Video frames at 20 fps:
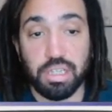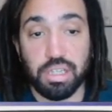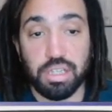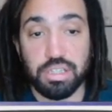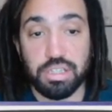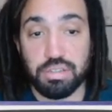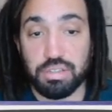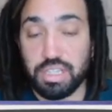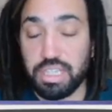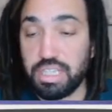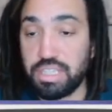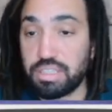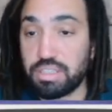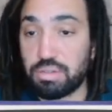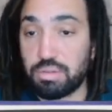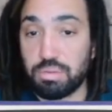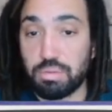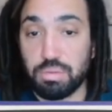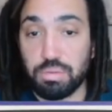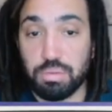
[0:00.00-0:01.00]
So these are
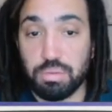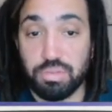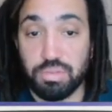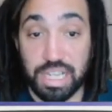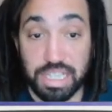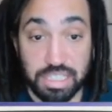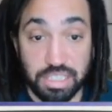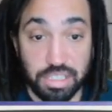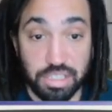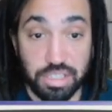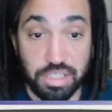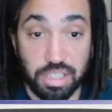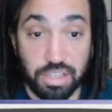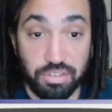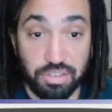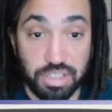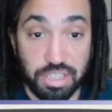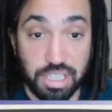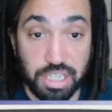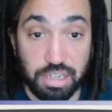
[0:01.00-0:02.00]
all, that's the
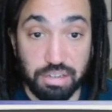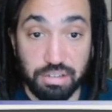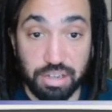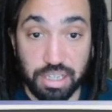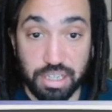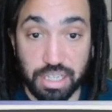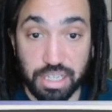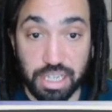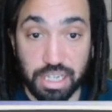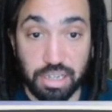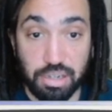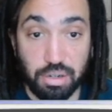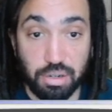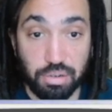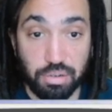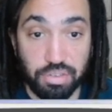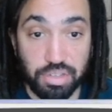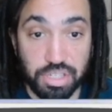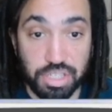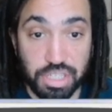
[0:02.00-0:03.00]
surface area then
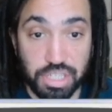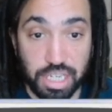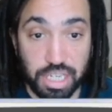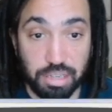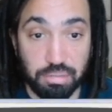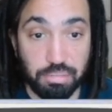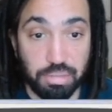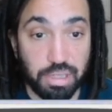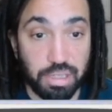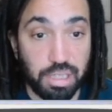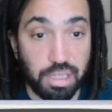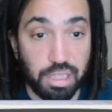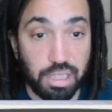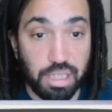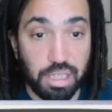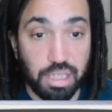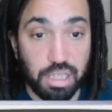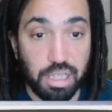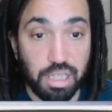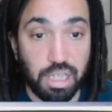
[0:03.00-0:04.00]
of the shape,
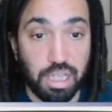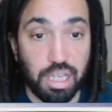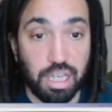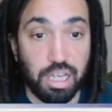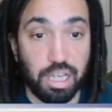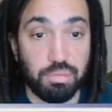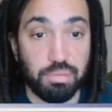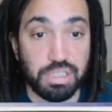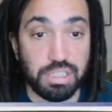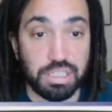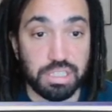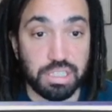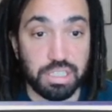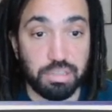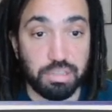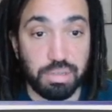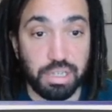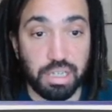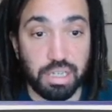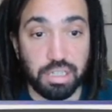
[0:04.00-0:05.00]
uh, which is
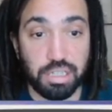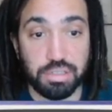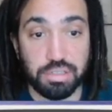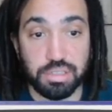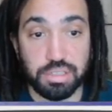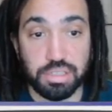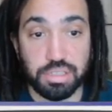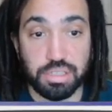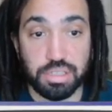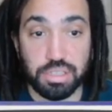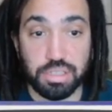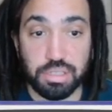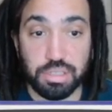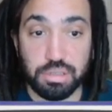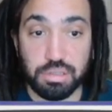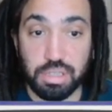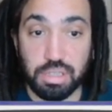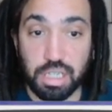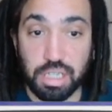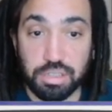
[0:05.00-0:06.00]
going to be
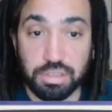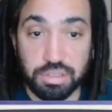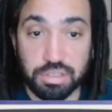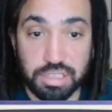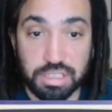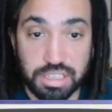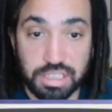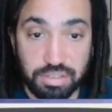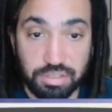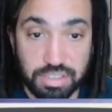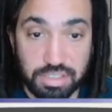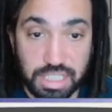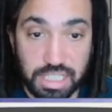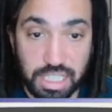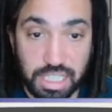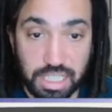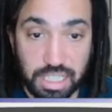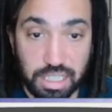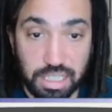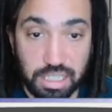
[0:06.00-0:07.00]
102,
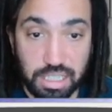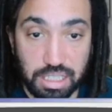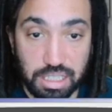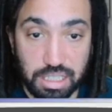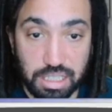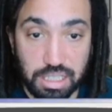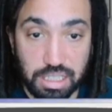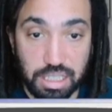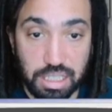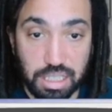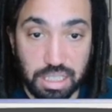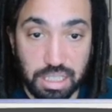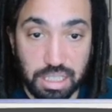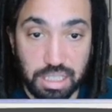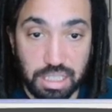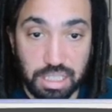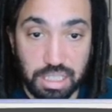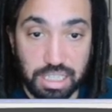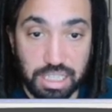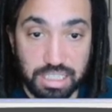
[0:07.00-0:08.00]
117,
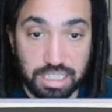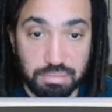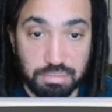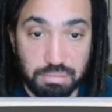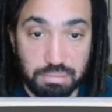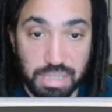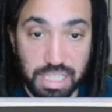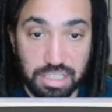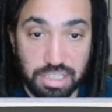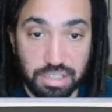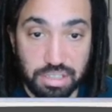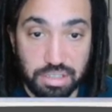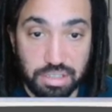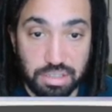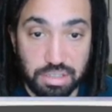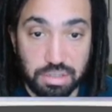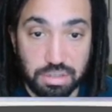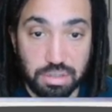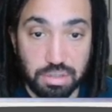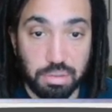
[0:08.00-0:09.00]
and that's
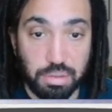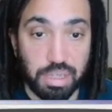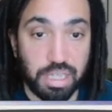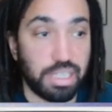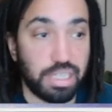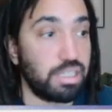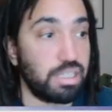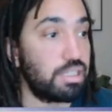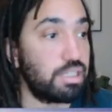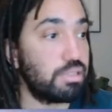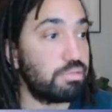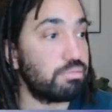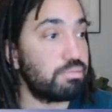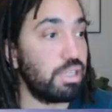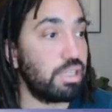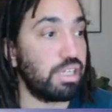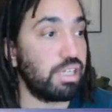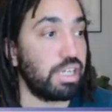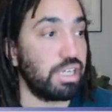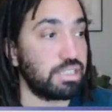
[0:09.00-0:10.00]
meters squared.
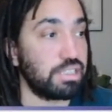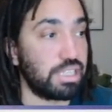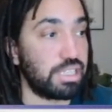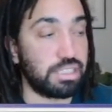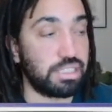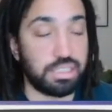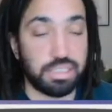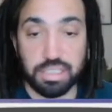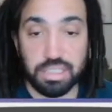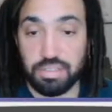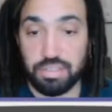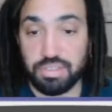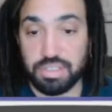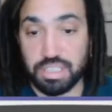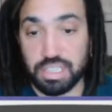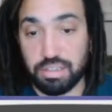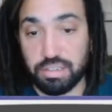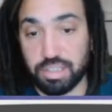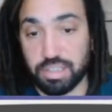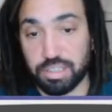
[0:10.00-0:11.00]
Okay, so that's the surface
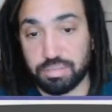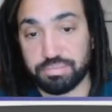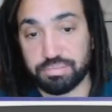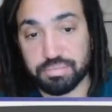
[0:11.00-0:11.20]
area.